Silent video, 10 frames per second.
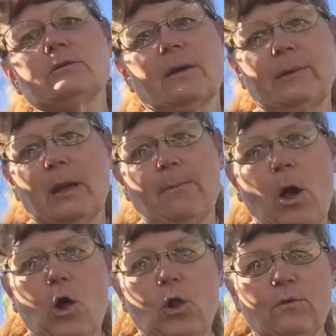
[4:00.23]
coming up
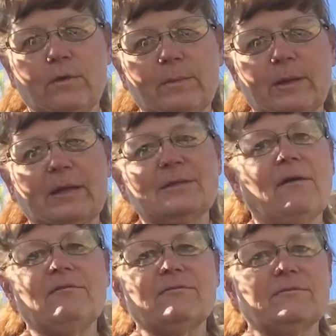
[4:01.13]
all over the place.
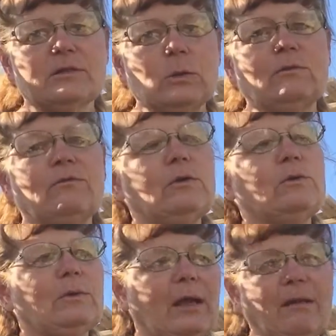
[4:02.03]
I've sold a
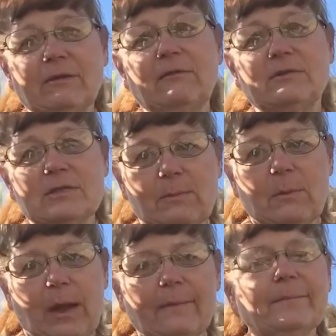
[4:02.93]
few and I've given some
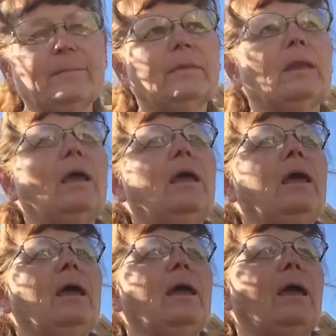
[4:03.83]
away,
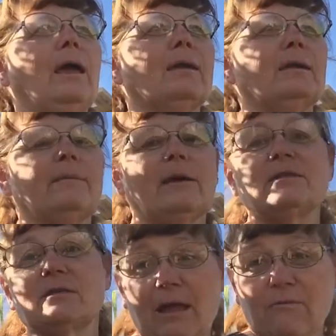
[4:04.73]
and I
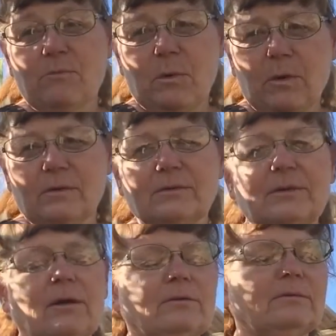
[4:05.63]
still have more.
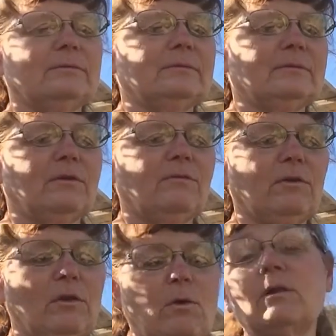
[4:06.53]
So if
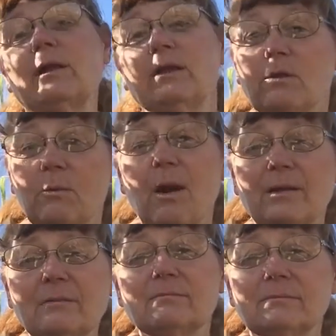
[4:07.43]
you're local and you're wanting